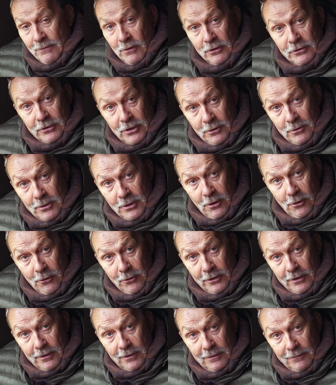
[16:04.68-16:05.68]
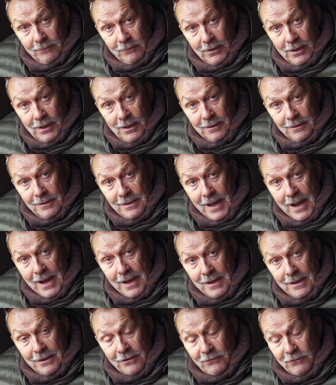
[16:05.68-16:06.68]
if I'd do the honour of uh,
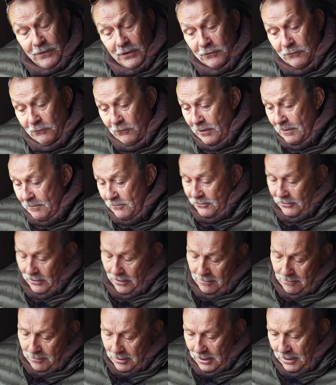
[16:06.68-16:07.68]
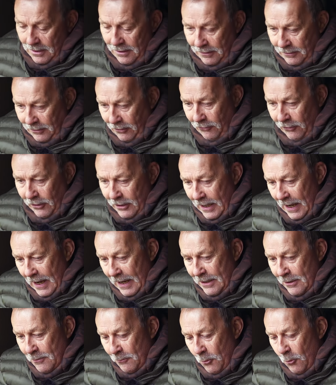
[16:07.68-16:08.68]
netting his fish for him, so uh, I got the net
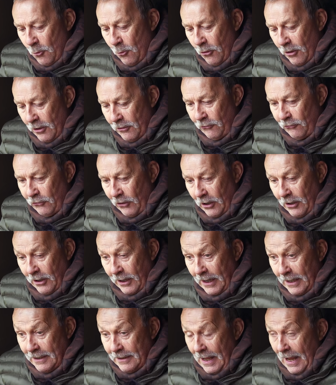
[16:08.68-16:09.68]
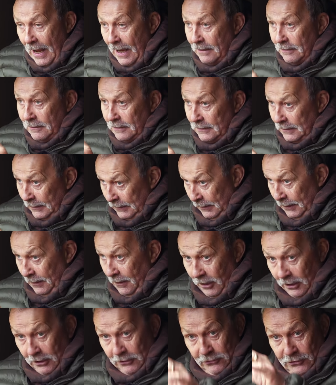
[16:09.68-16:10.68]
in the water and sunk it down.
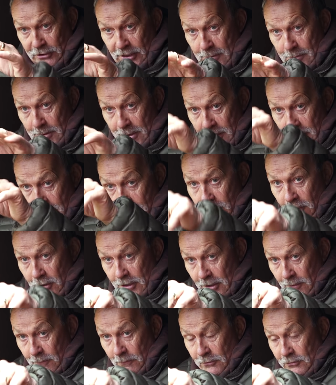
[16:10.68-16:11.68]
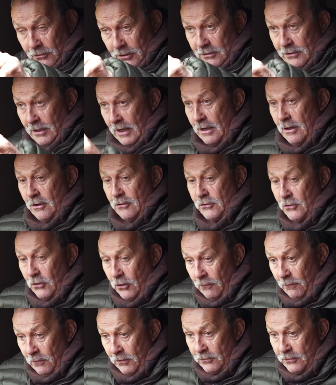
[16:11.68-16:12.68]
I could see where the line obviously is hitting the
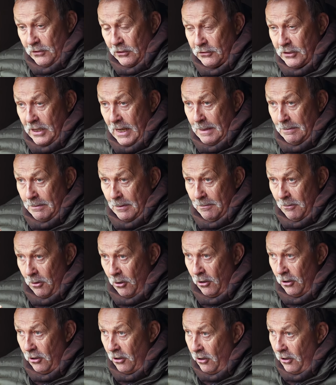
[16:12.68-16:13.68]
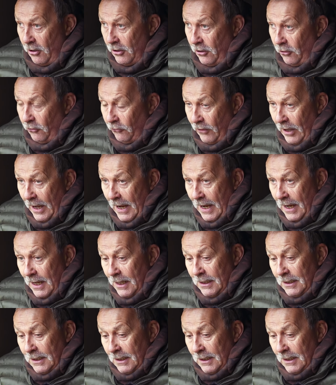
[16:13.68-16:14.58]
surface, just keeping my eye on that.